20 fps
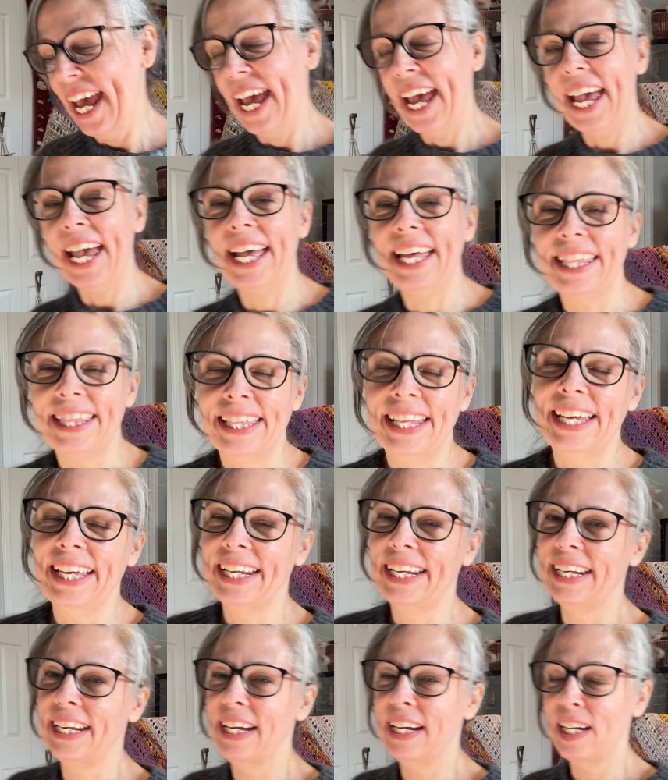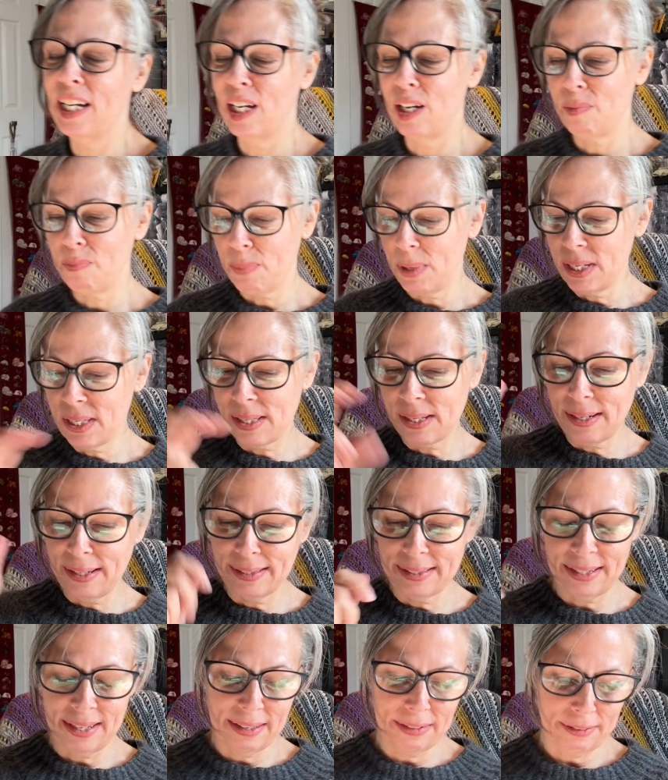And then piece it all
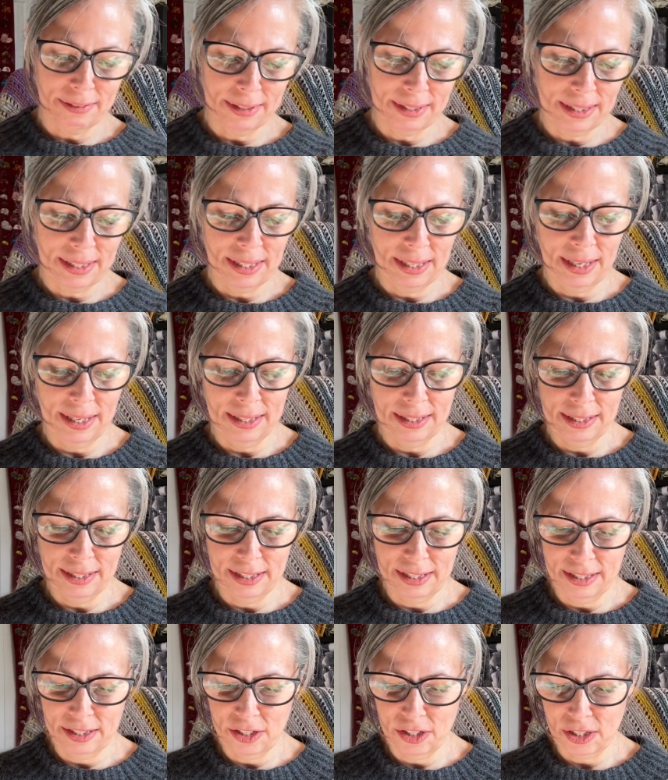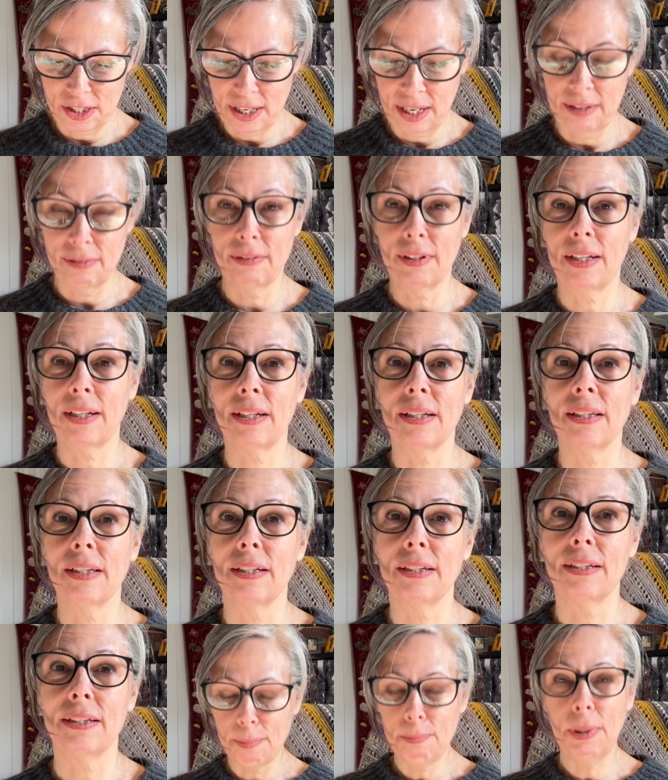together at the end and just have like a
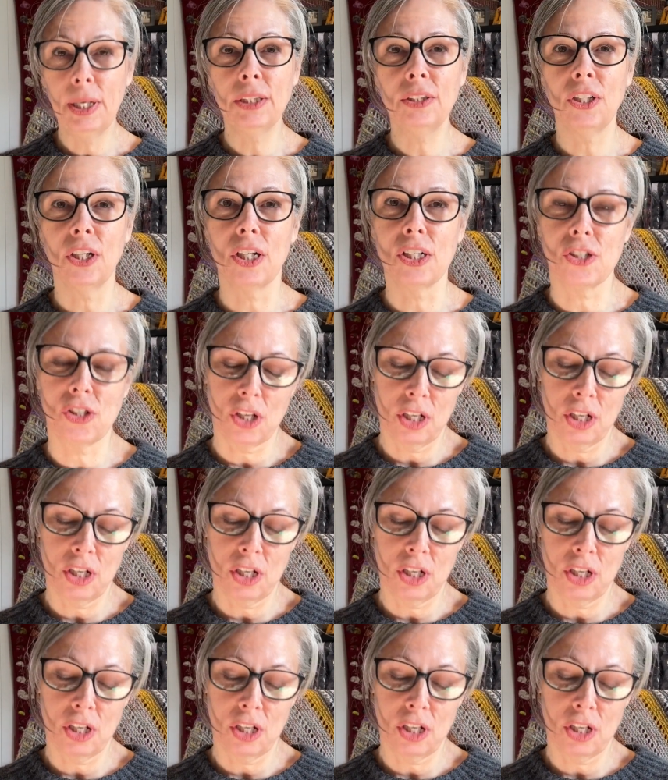little montage